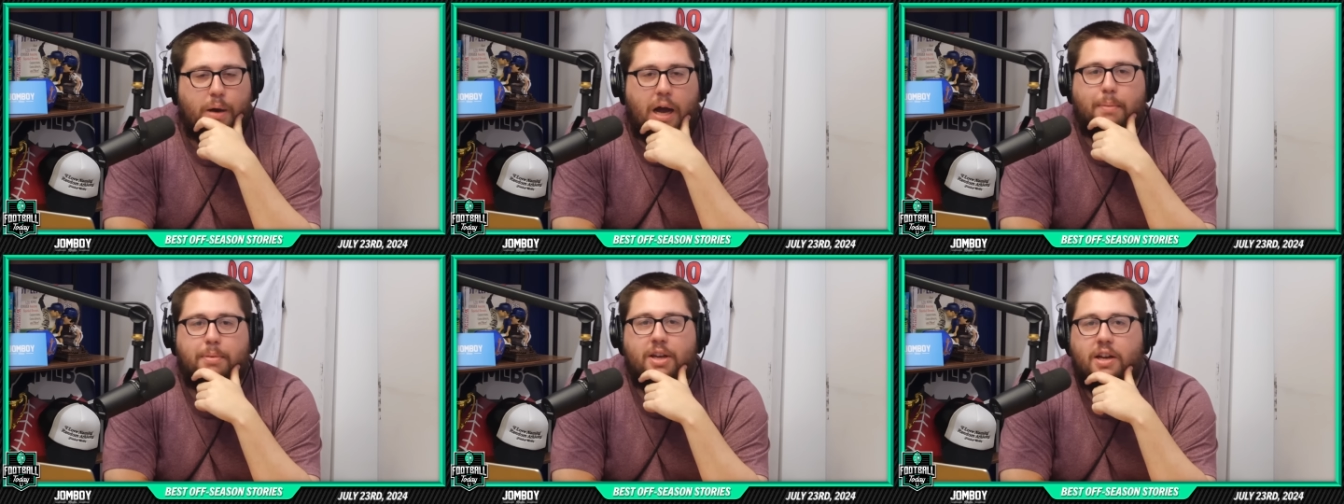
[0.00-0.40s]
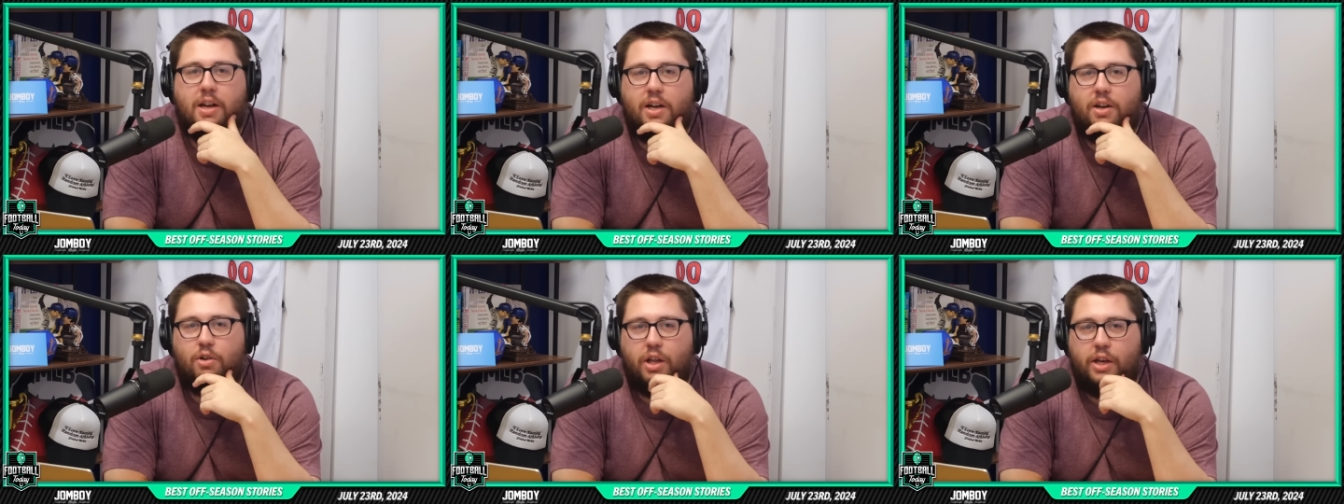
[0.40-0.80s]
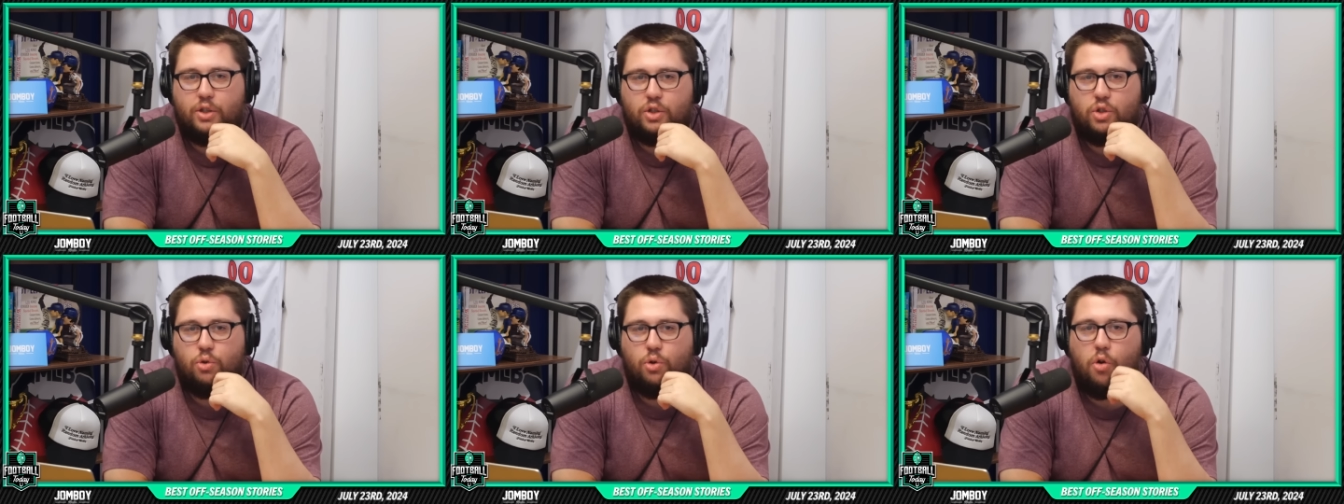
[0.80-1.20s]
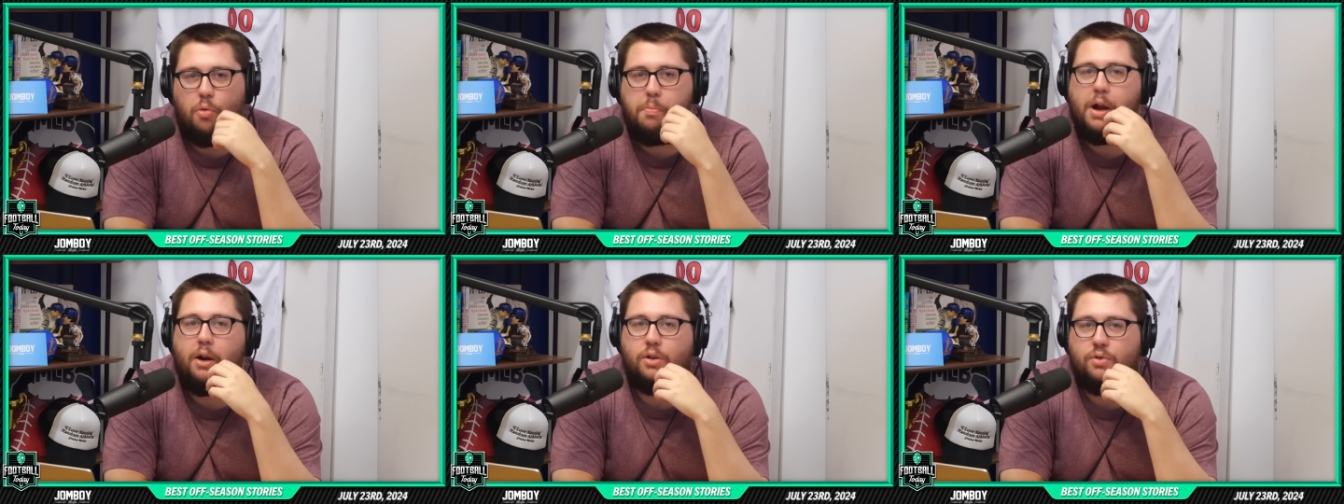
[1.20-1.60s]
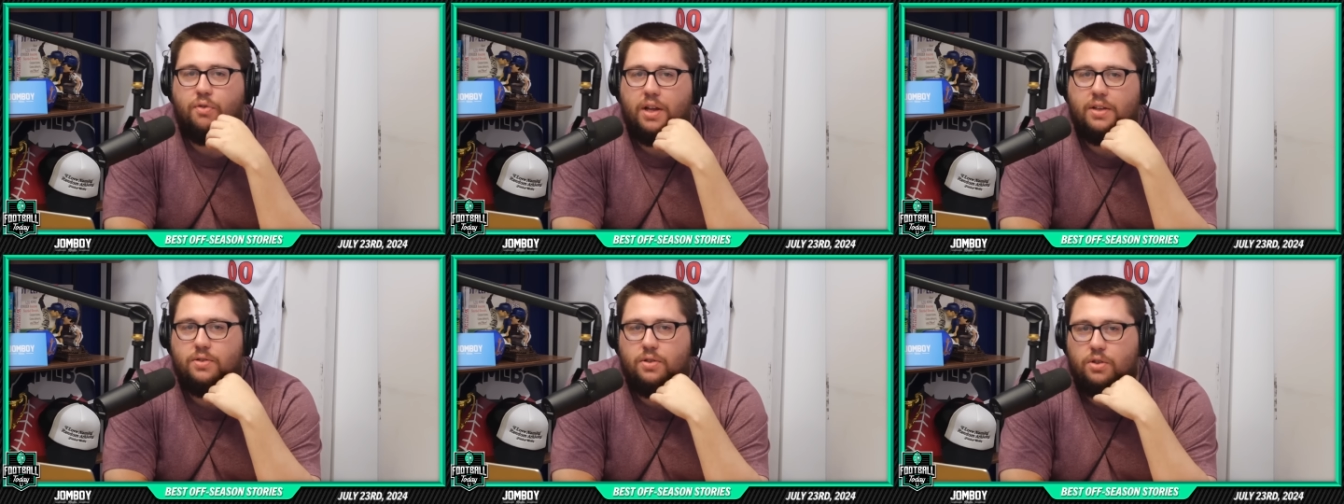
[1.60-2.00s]
Bobby and I are like pseudo Bears
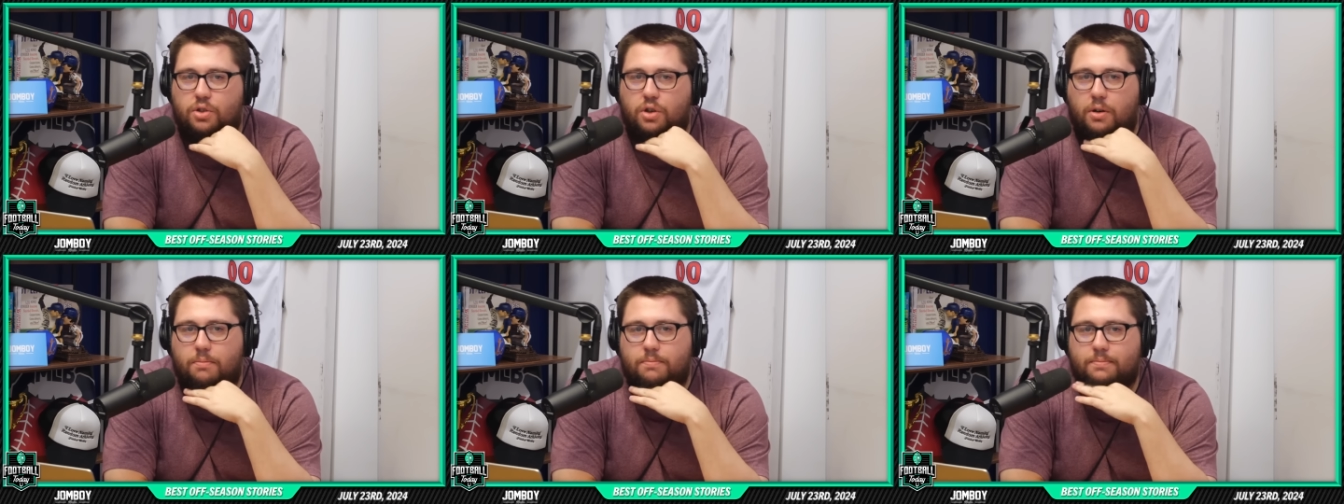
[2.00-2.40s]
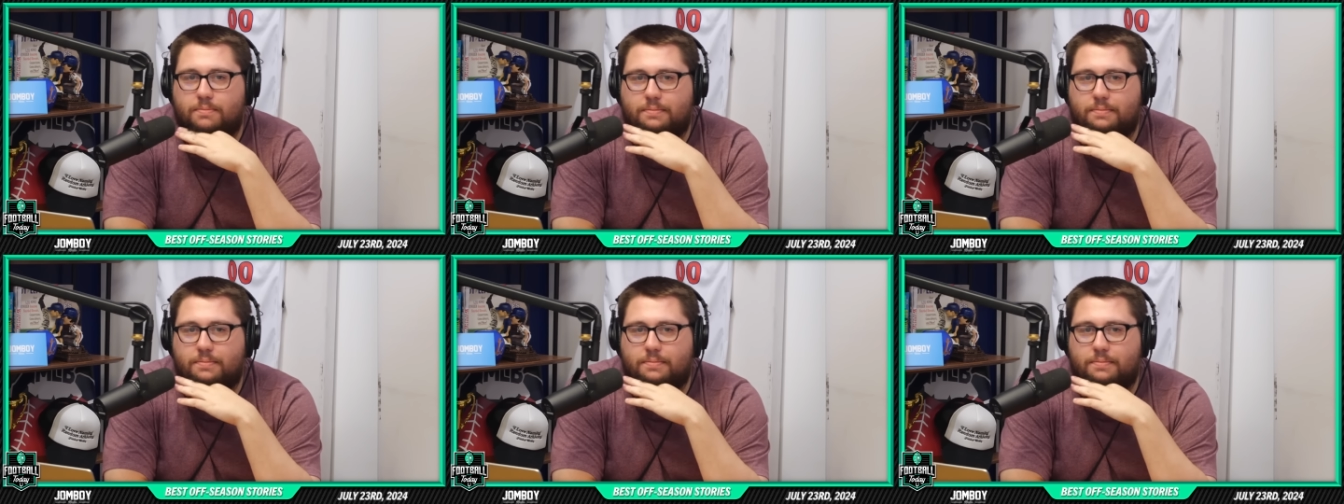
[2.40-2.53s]
fans this year.